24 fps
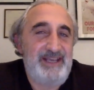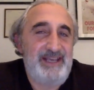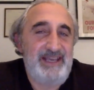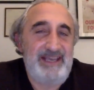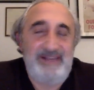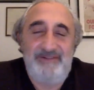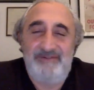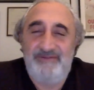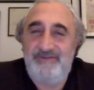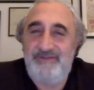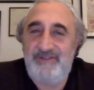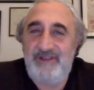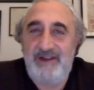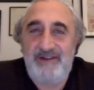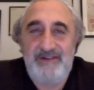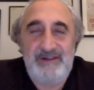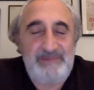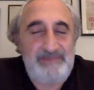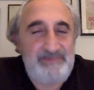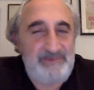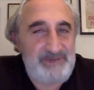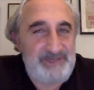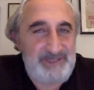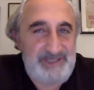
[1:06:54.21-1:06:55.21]
in very
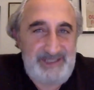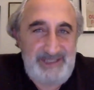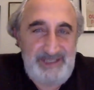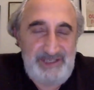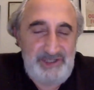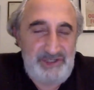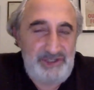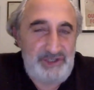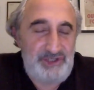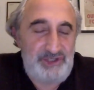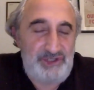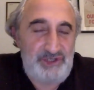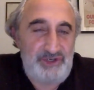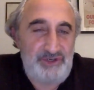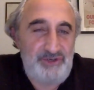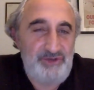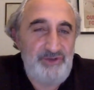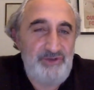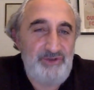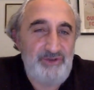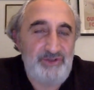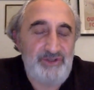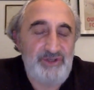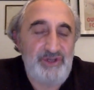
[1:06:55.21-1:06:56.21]
prestigious
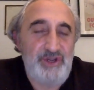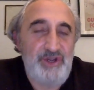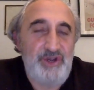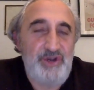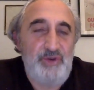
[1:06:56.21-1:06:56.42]
journals